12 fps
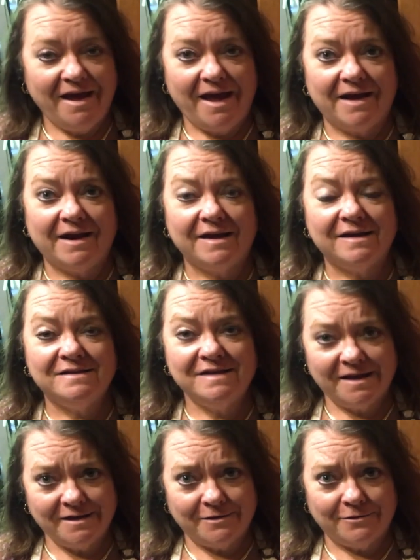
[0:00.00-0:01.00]
And I can
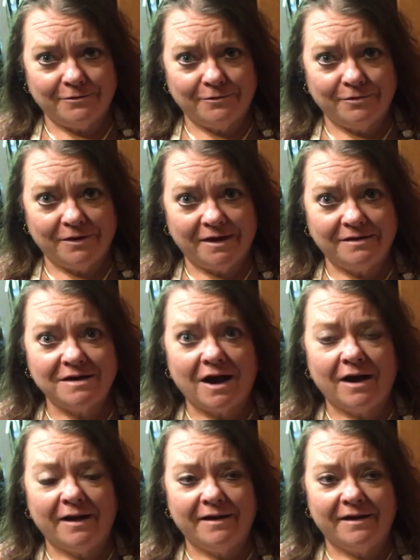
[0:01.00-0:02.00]
tell you that
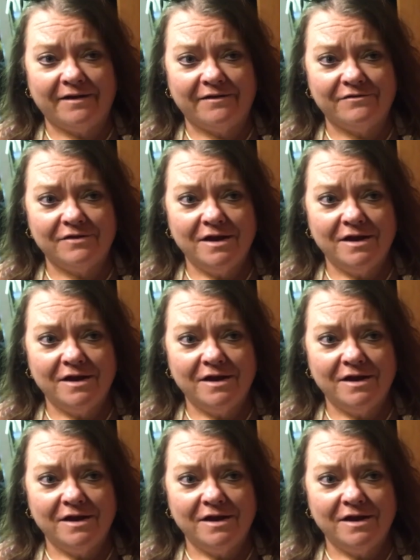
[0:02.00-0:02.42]
I have